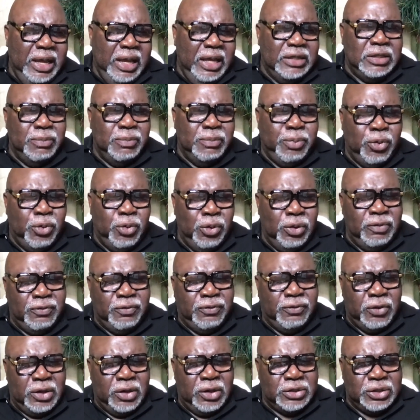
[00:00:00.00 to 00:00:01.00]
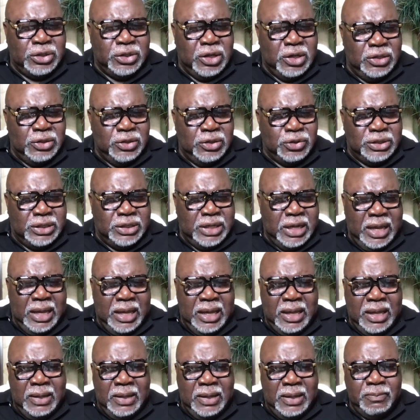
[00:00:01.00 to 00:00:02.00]
is important for us to
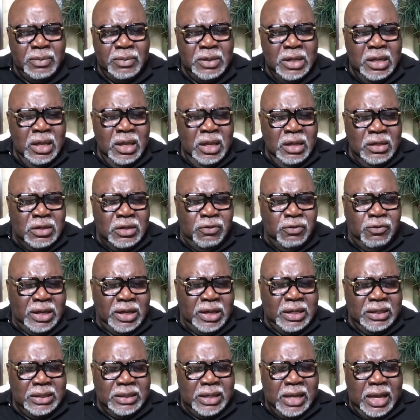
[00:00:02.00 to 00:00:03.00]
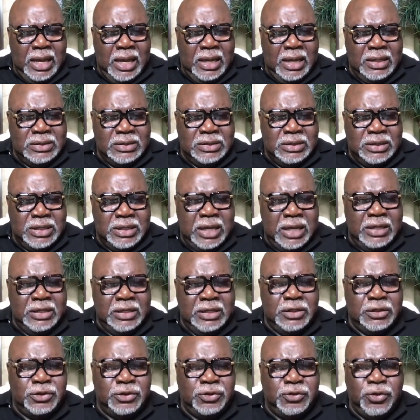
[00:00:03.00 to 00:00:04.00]
understand, to recognize that it
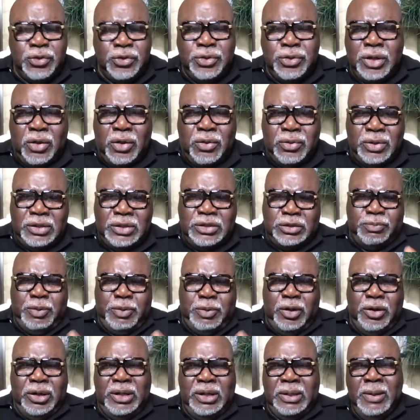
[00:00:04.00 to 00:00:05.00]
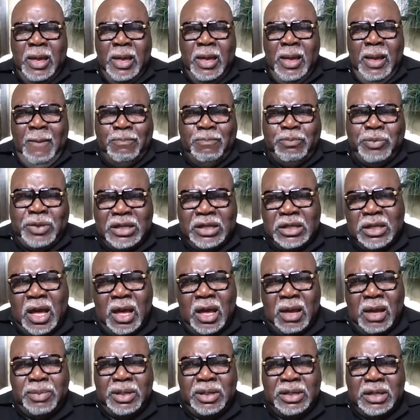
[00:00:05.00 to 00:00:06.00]
is through the Holy Spirit that
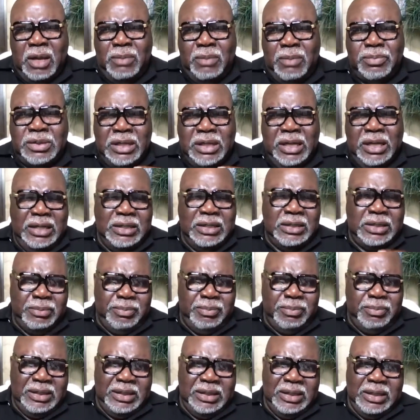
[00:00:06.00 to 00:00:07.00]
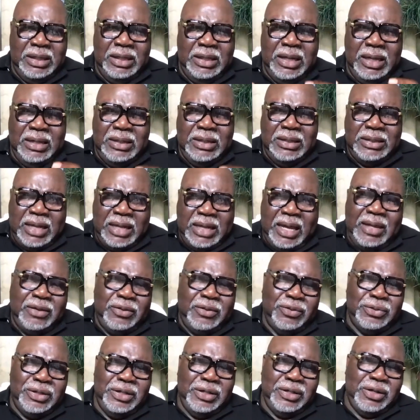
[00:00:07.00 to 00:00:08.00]
God becomes intimately
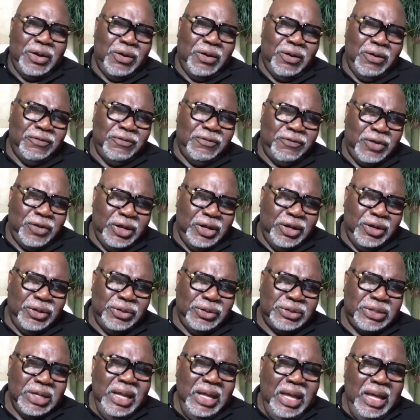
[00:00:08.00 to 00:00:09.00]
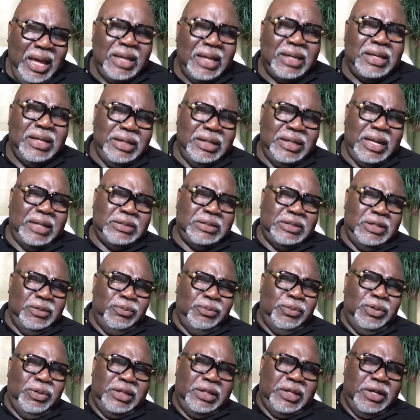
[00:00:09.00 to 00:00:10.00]
entangled in our affairs and
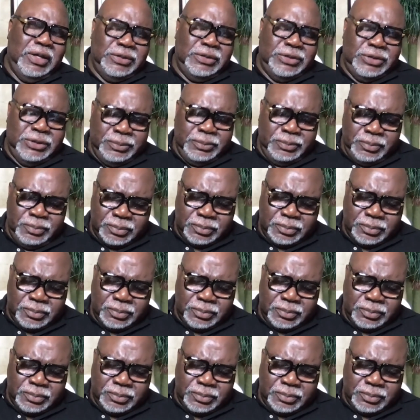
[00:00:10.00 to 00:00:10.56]
connected with us.